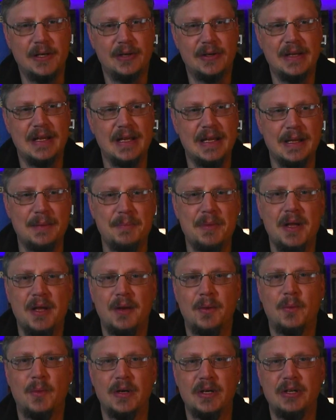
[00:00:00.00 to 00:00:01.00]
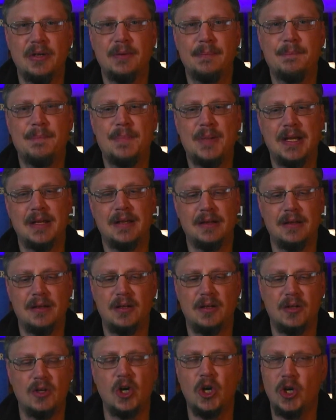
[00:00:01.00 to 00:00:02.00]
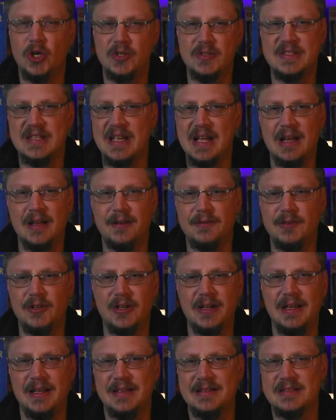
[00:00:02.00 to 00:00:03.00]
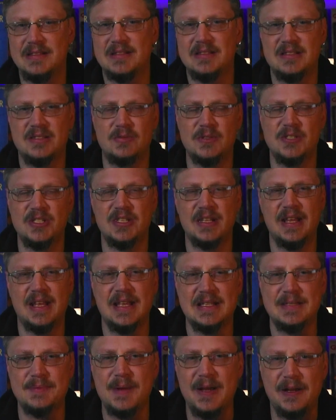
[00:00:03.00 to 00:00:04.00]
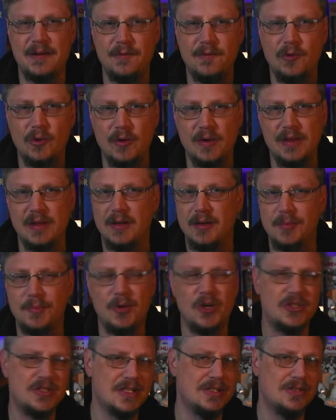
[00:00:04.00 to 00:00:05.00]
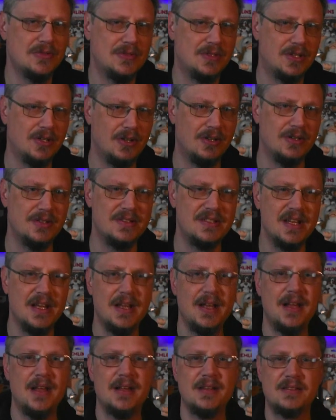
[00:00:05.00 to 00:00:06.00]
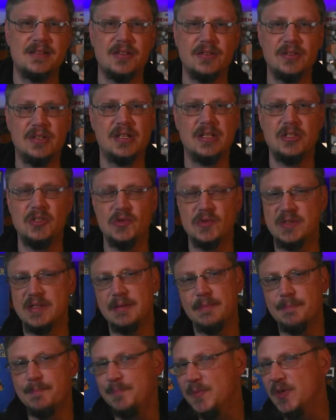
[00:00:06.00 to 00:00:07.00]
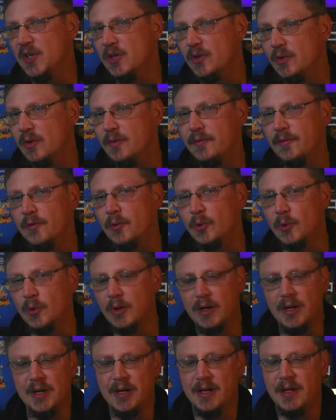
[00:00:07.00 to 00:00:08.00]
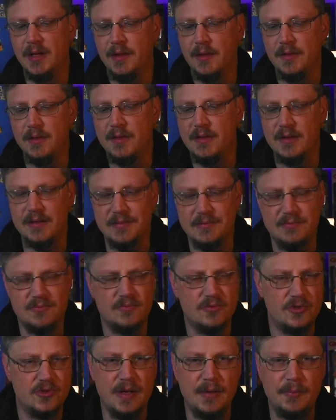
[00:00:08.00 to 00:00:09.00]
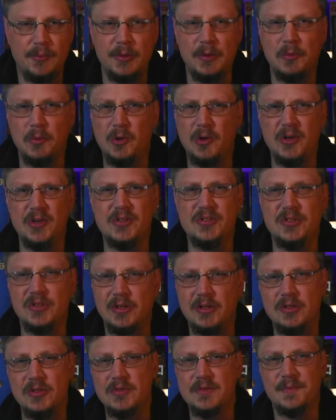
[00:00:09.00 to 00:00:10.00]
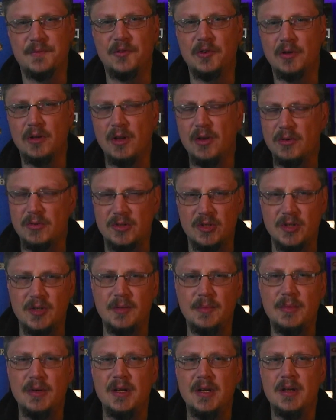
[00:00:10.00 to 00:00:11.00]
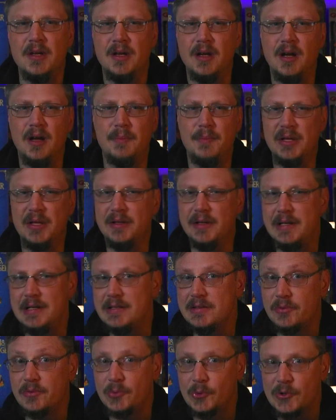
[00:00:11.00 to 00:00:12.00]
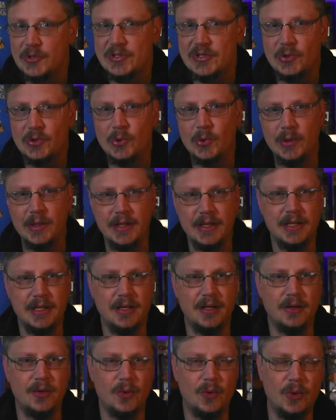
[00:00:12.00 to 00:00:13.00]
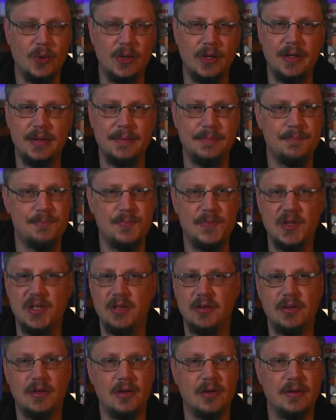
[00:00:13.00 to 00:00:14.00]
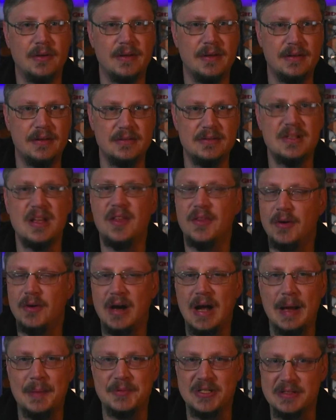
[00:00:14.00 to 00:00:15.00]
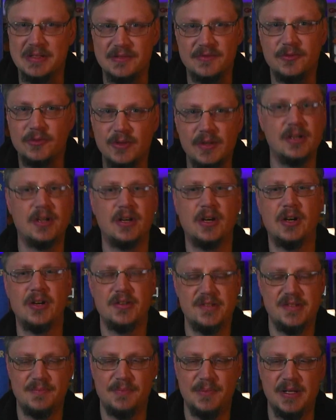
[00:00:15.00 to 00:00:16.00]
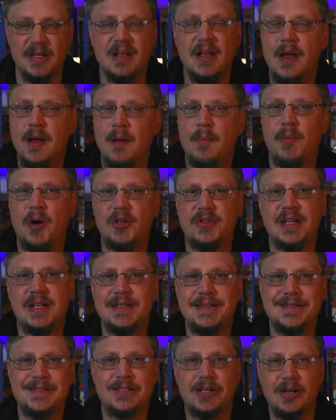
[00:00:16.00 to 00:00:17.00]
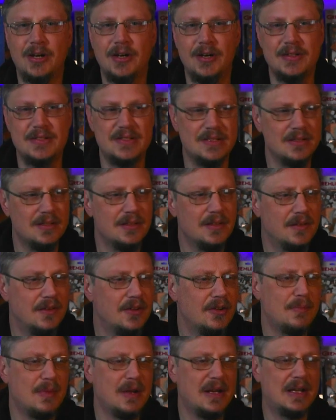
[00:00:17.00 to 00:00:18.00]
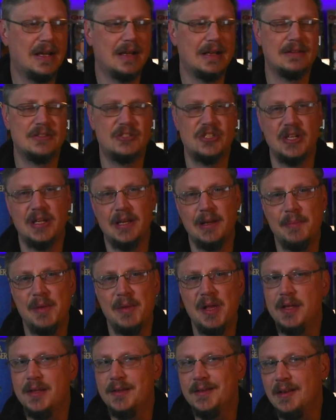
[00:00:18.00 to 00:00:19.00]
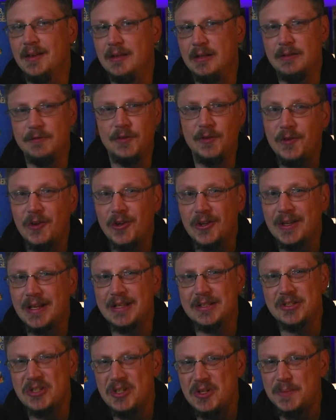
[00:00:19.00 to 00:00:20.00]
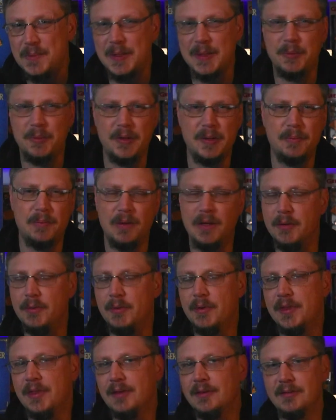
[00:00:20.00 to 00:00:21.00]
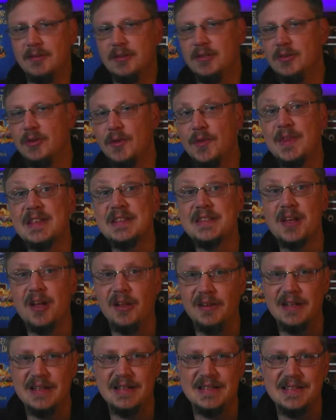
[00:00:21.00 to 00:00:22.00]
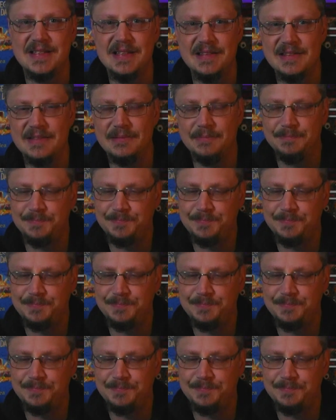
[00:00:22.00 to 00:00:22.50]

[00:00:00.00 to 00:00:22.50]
game where you're picking cards out of your hands and switching the hands back and forth, and they're multi-use cards, so you can use them, for the straight-up rewards. You can use them for long-term abilities or scoring, or there's other options for the cards. But multi-use cards, they're my kind of jam. And if you've only got 2 people to play with, this holiday season,